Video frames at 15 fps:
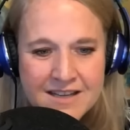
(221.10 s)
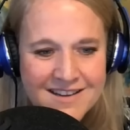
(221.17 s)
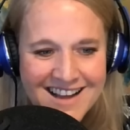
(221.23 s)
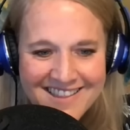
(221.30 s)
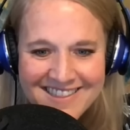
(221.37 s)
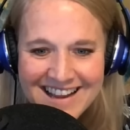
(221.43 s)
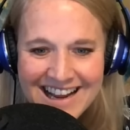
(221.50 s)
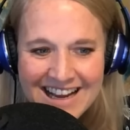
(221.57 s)

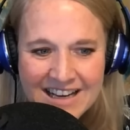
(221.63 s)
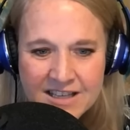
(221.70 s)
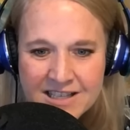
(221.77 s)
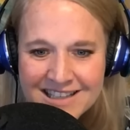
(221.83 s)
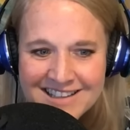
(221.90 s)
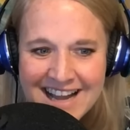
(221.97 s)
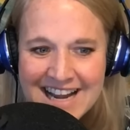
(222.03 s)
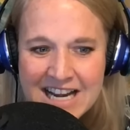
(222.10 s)
nothing
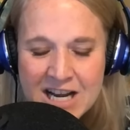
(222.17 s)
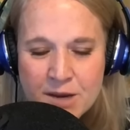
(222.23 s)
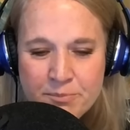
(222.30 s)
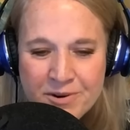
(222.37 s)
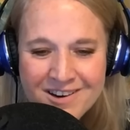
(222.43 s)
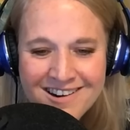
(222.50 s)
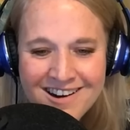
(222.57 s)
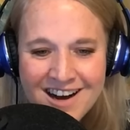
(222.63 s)
to lighten
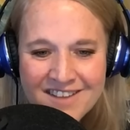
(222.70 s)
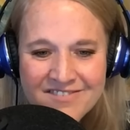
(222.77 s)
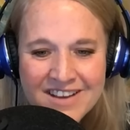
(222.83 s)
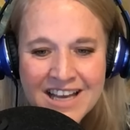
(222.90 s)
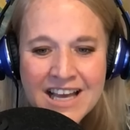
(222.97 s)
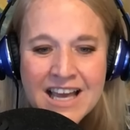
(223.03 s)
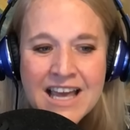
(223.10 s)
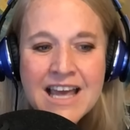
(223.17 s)
up your
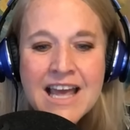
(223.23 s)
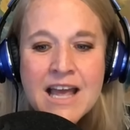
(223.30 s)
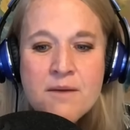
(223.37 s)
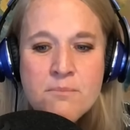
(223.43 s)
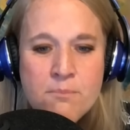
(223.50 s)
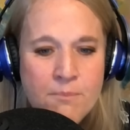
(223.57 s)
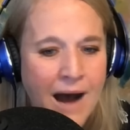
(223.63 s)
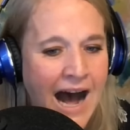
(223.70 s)
coffee.
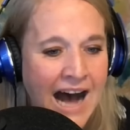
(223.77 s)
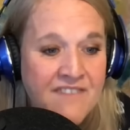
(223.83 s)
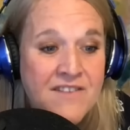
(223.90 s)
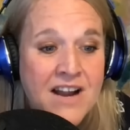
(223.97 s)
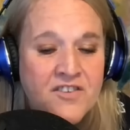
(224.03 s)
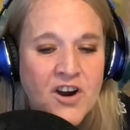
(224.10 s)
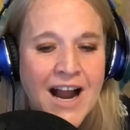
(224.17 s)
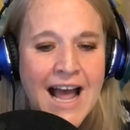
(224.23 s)
I've
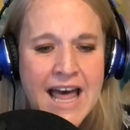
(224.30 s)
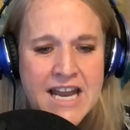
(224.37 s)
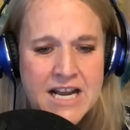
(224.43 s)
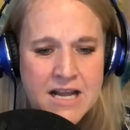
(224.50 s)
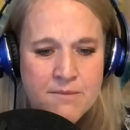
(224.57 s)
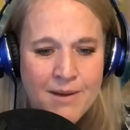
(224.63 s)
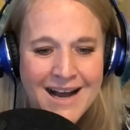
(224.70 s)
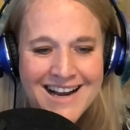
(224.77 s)
never had
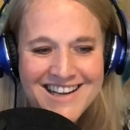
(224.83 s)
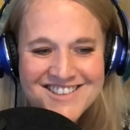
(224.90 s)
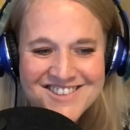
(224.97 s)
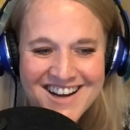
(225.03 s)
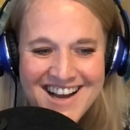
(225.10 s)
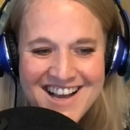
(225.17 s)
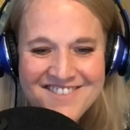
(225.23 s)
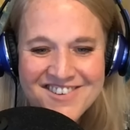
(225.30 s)
anybody
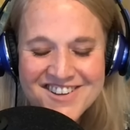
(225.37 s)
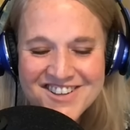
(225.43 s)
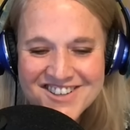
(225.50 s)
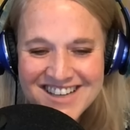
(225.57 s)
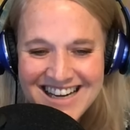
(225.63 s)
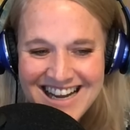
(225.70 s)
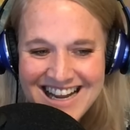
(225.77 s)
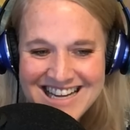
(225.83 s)
try it for
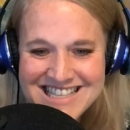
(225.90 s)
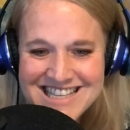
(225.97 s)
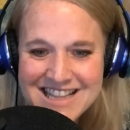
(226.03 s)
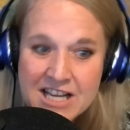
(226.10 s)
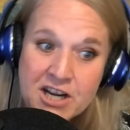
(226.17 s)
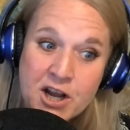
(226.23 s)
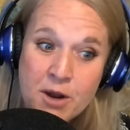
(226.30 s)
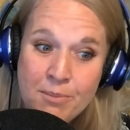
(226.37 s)
30 days and
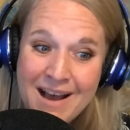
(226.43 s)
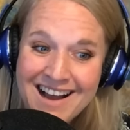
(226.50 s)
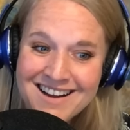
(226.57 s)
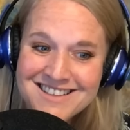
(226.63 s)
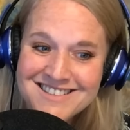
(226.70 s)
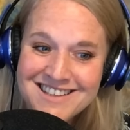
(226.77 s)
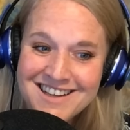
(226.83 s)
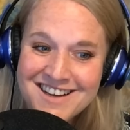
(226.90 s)
then go
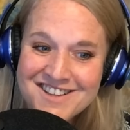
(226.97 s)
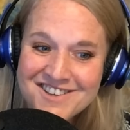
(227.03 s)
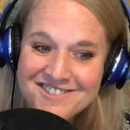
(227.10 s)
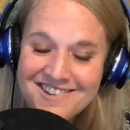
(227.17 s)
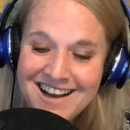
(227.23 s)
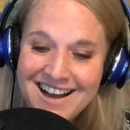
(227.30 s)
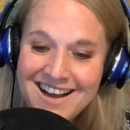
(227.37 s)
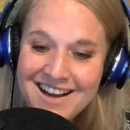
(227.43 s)
back to the other
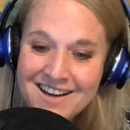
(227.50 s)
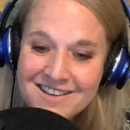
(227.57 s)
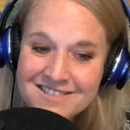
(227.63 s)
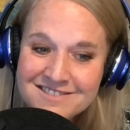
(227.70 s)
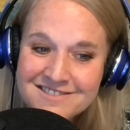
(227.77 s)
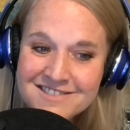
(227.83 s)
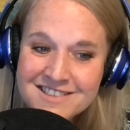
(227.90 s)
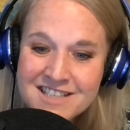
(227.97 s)
way.
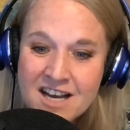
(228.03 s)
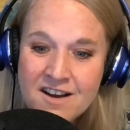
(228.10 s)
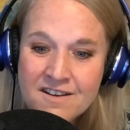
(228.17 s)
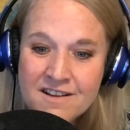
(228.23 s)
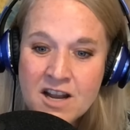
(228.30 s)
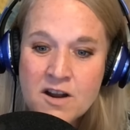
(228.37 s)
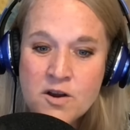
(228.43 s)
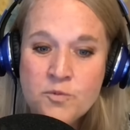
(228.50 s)
So,
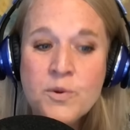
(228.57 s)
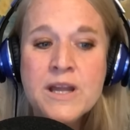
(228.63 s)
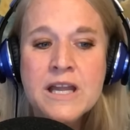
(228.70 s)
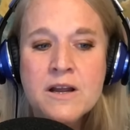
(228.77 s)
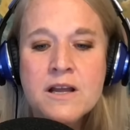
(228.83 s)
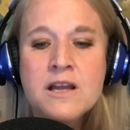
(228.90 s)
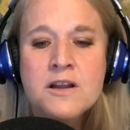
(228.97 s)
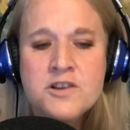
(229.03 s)
you
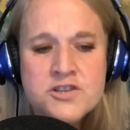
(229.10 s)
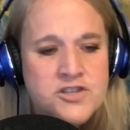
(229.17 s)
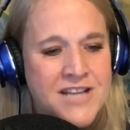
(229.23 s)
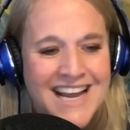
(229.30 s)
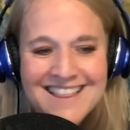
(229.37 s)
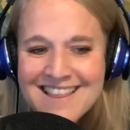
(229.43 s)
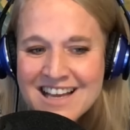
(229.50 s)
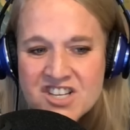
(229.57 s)
know, you just
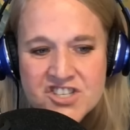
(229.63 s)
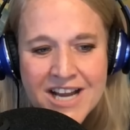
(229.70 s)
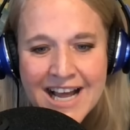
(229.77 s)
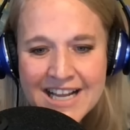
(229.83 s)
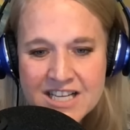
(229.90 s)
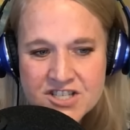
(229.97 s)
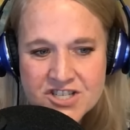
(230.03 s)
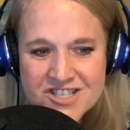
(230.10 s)
take that
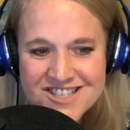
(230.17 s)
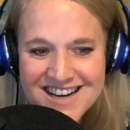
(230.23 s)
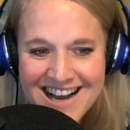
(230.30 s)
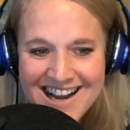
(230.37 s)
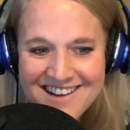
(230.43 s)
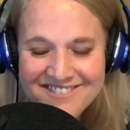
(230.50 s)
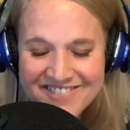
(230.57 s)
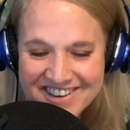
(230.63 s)
challenge and
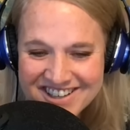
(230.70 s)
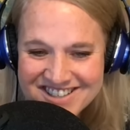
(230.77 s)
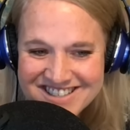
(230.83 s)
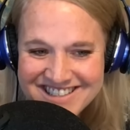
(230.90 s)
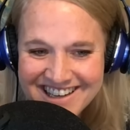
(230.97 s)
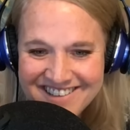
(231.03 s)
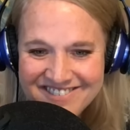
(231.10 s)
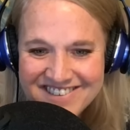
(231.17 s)
try it for
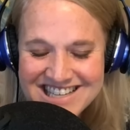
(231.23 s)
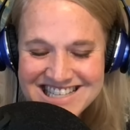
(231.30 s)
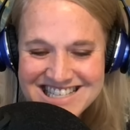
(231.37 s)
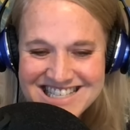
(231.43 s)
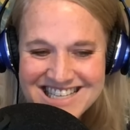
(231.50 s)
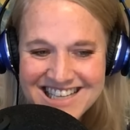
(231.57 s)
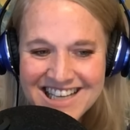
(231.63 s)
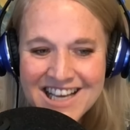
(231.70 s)
yourself and
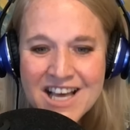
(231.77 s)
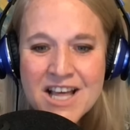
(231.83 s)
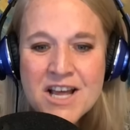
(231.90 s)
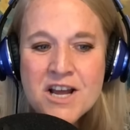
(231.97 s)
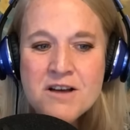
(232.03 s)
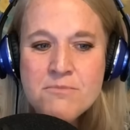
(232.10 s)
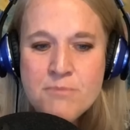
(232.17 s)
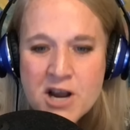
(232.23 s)
see.
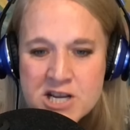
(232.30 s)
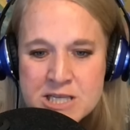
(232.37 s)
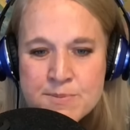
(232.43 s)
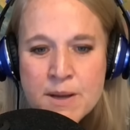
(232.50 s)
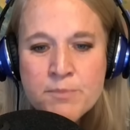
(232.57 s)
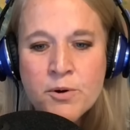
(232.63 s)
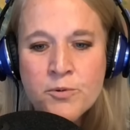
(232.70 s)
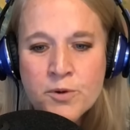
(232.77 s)
Most
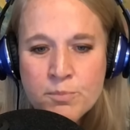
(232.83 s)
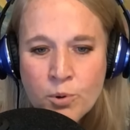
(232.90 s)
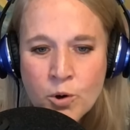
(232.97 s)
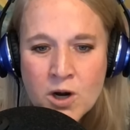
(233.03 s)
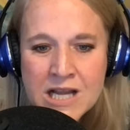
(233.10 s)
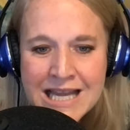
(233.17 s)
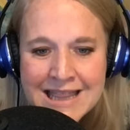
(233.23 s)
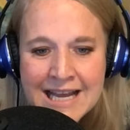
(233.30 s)
people
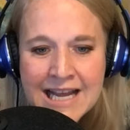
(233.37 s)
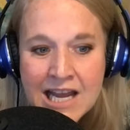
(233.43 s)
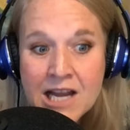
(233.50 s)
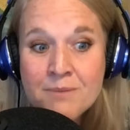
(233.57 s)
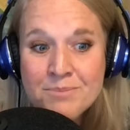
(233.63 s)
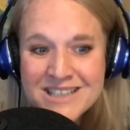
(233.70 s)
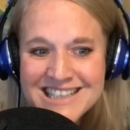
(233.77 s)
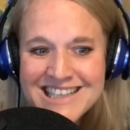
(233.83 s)
report that they
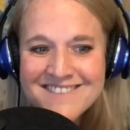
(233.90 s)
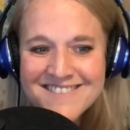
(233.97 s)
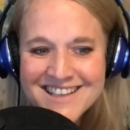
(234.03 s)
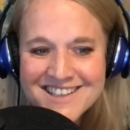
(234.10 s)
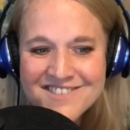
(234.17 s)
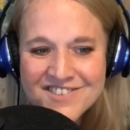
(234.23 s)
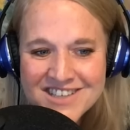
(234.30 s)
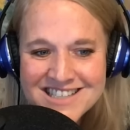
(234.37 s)
can't believe the
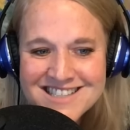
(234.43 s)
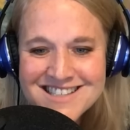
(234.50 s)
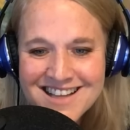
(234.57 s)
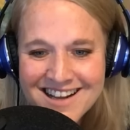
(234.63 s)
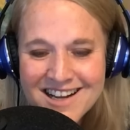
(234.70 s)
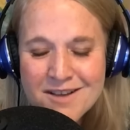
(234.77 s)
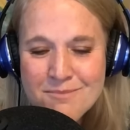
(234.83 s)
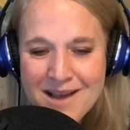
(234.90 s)
difference
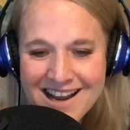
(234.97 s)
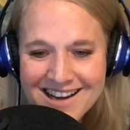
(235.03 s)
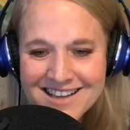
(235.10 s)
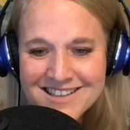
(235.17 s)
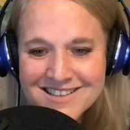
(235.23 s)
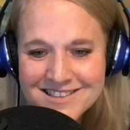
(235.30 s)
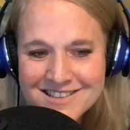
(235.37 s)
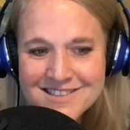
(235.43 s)
that it
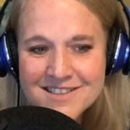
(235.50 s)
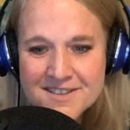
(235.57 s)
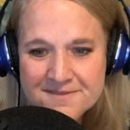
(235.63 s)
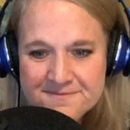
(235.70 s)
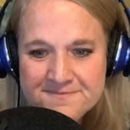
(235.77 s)
makes.